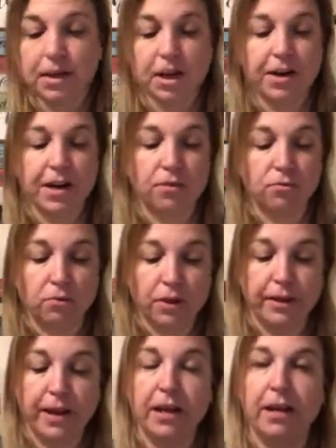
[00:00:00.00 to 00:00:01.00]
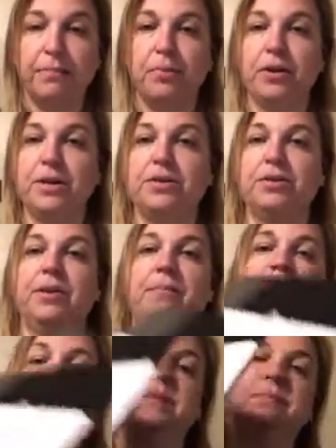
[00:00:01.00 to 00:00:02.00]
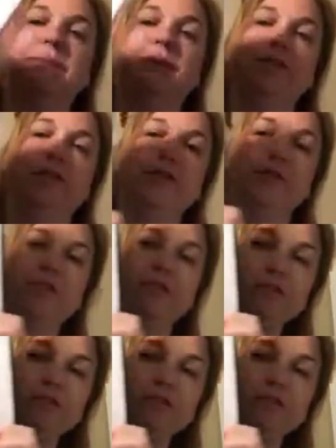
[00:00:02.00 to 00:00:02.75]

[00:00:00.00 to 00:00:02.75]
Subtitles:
you need a really good printer. Here's another